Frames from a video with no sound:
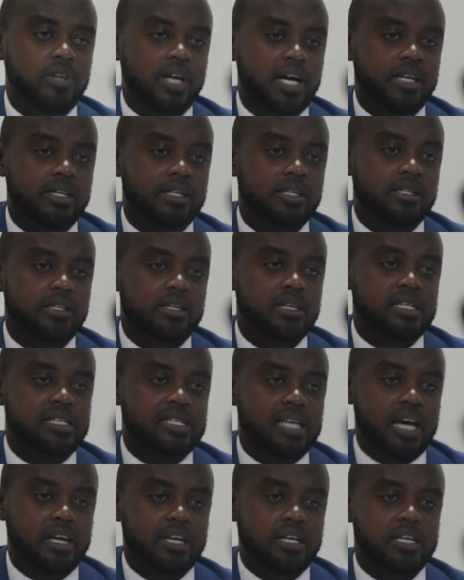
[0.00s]
that,
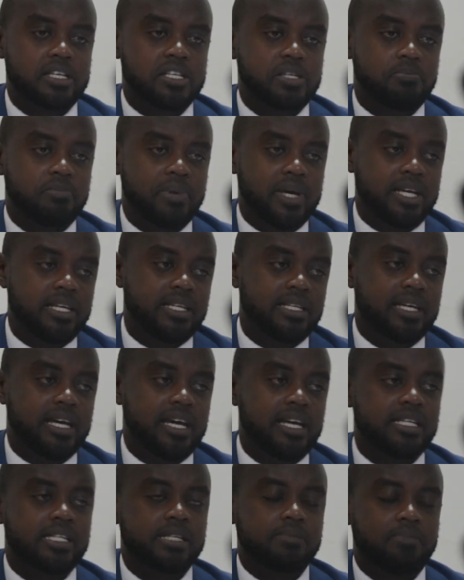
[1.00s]
SARIC is paid
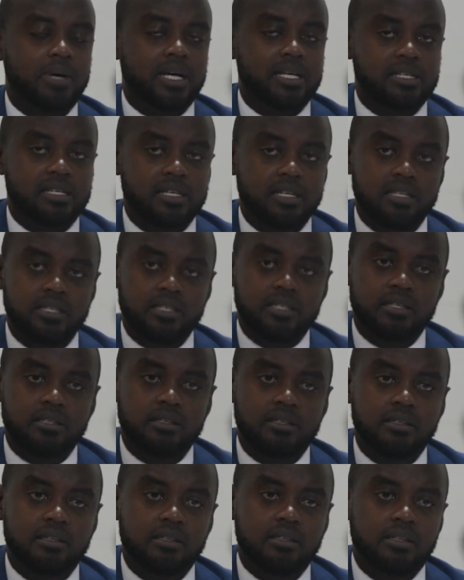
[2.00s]
80%,
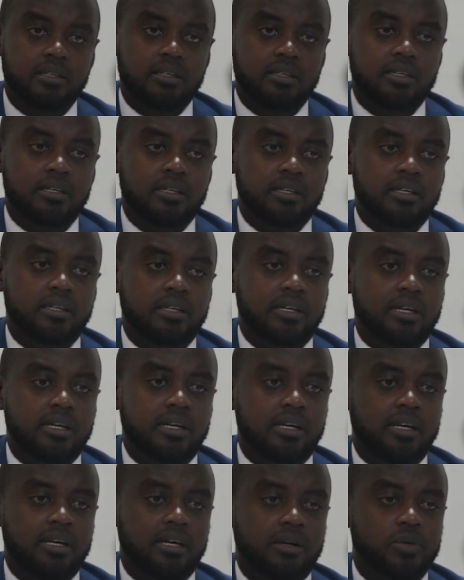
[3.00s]

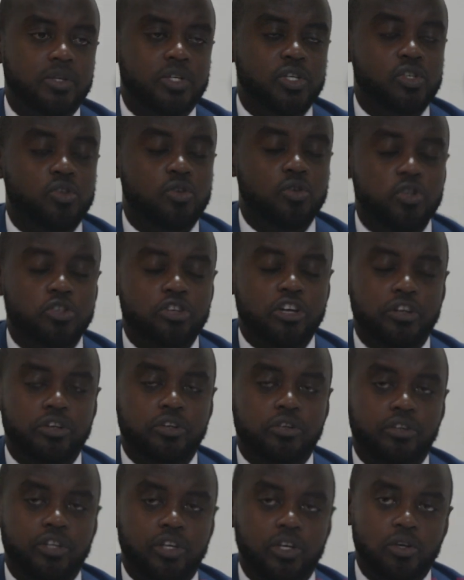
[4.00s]
which is contrary
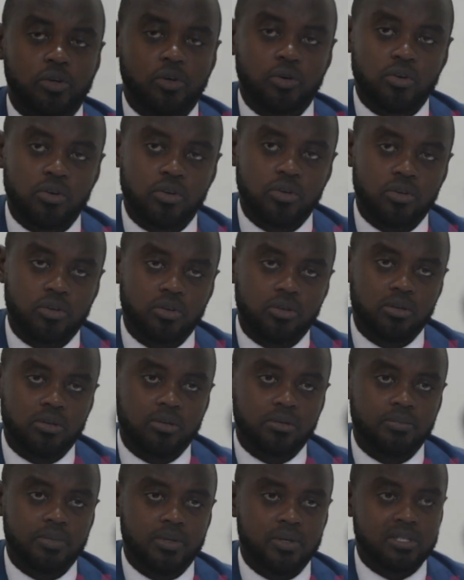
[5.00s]
to the law,
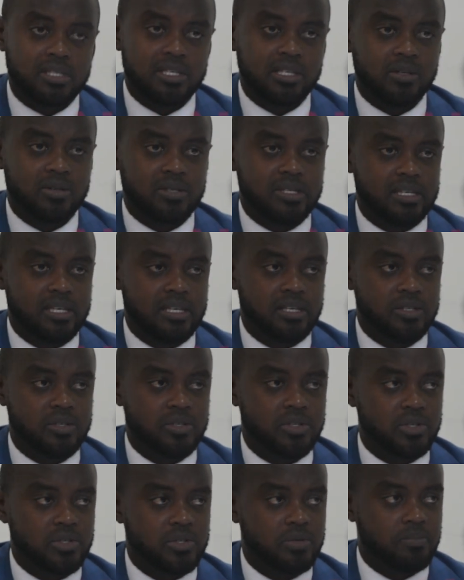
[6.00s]
because the law says
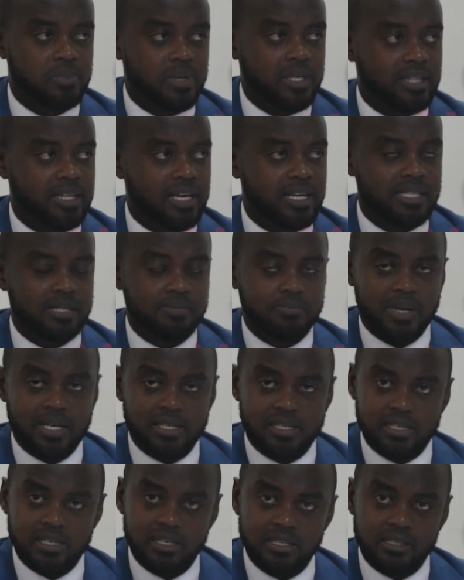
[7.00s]
you should pay
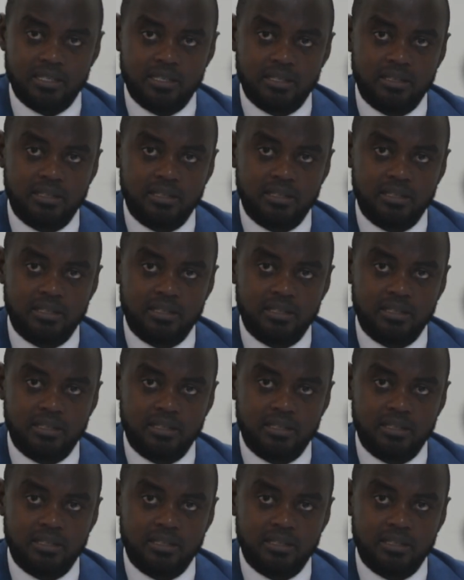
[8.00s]
30%.